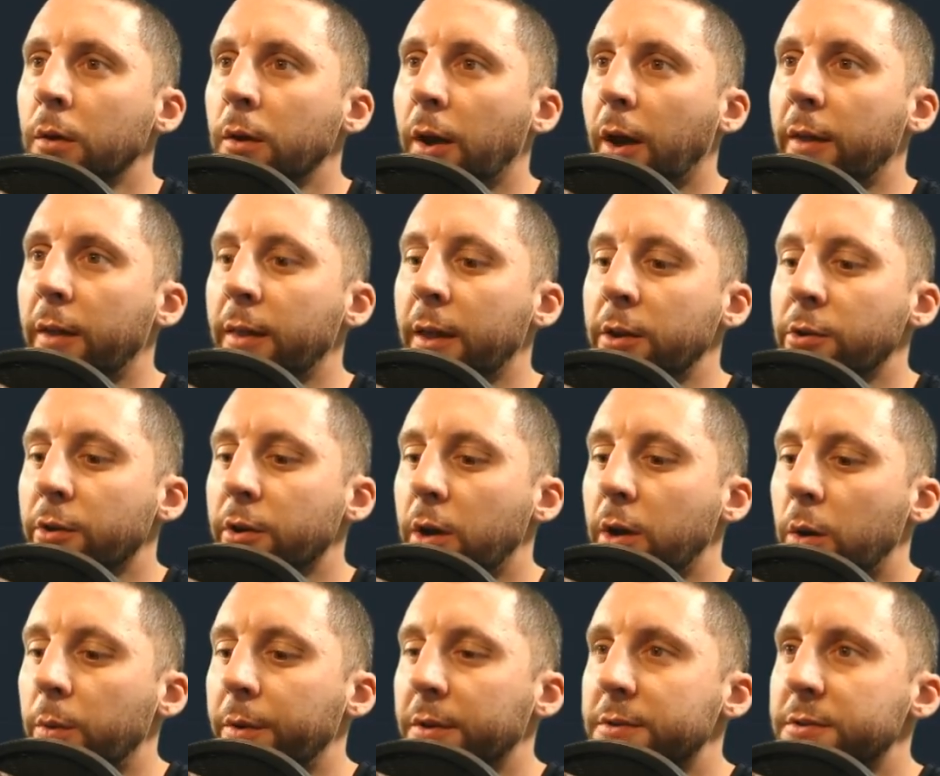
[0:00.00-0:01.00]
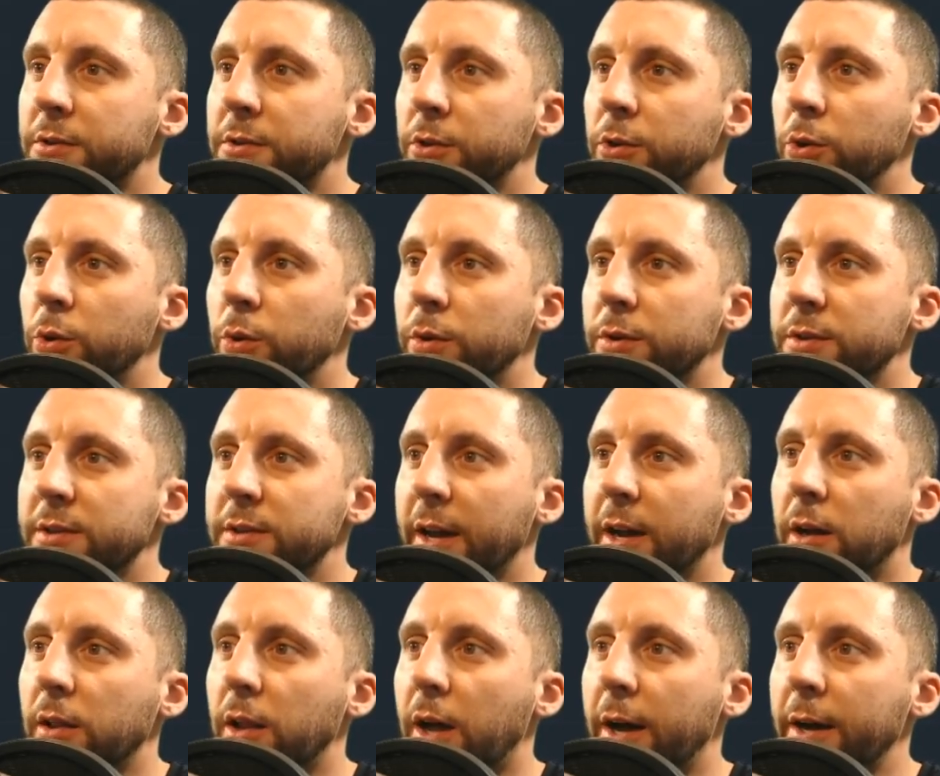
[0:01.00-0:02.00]
And then you're going to take a
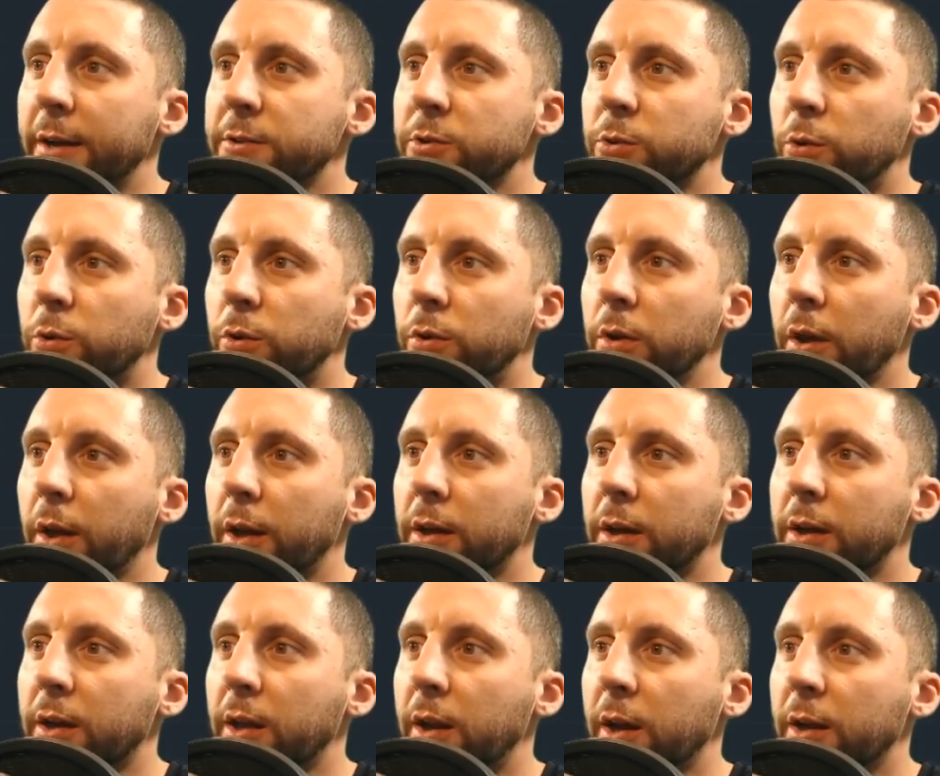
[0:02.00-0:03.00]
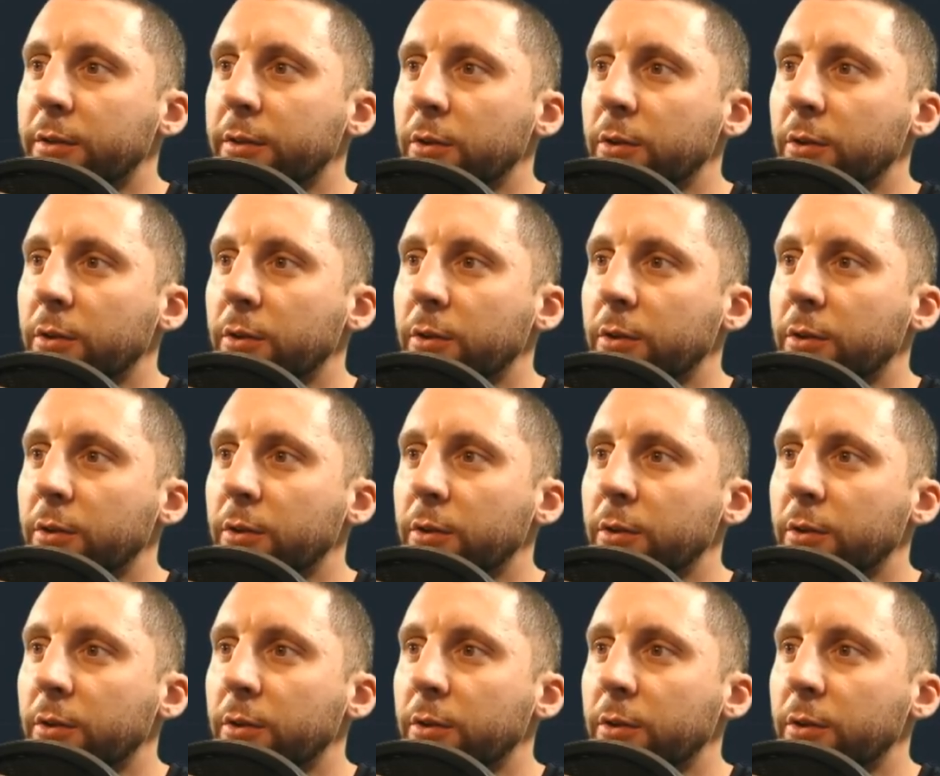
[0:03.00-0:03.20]
line tool and connect the